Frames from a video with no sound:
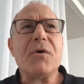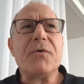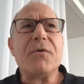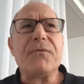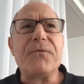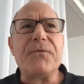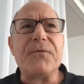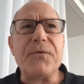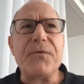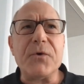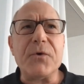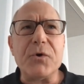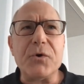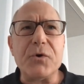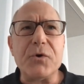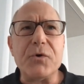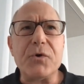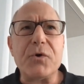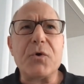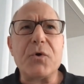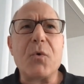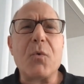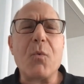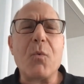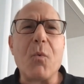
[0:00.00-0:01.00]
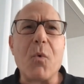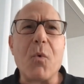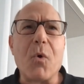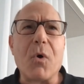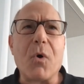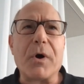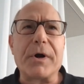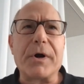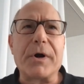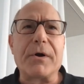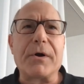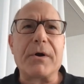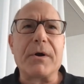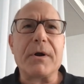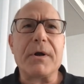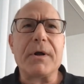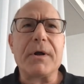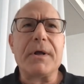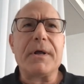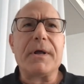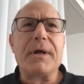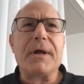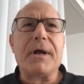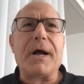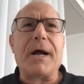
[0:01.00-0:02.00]
food, water,
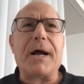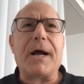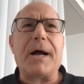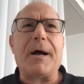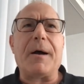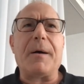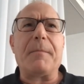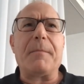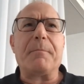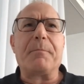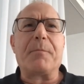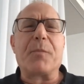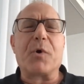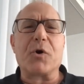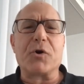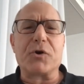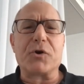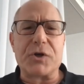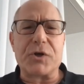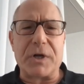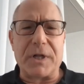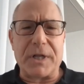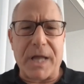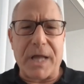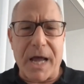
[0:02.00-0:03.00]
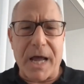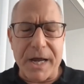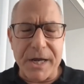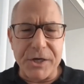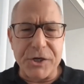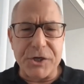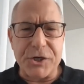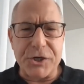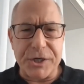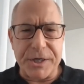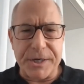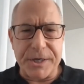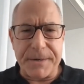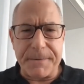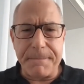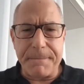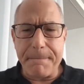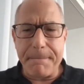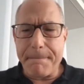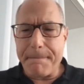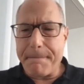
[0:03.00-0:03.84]
um, personal hygiene.